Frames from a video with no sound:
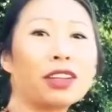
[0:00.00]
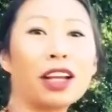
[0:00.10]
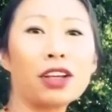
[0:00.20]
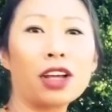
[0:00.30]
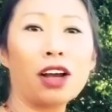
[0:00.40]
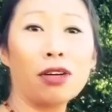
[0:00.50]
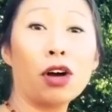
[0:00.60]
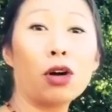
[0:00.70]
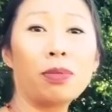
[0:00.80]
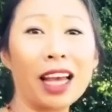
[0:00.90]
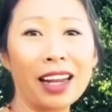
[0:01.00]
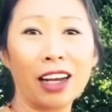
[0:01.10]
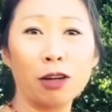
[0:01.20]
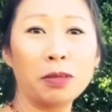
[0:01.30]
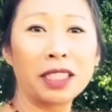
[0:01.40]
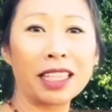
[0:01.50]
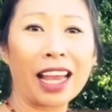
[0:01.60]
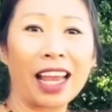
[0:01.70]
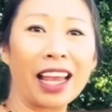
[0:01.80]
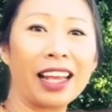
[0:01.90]
There you go. Hope that helps,
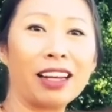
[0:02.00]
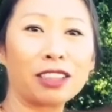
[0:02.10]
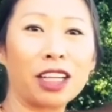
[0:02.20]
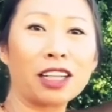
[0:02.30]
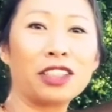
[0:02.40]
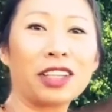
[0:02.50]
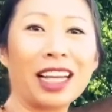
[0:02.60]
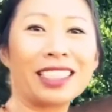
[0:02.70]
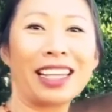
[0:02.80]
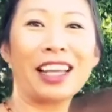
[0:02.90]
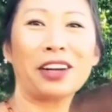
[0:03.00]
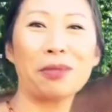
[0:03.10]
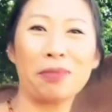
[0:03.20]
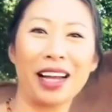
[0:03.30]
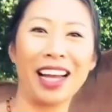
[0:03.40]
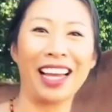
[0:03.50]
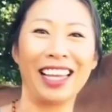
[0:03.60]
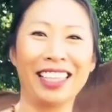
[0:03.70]
and I'll talk to you guys later. Bye.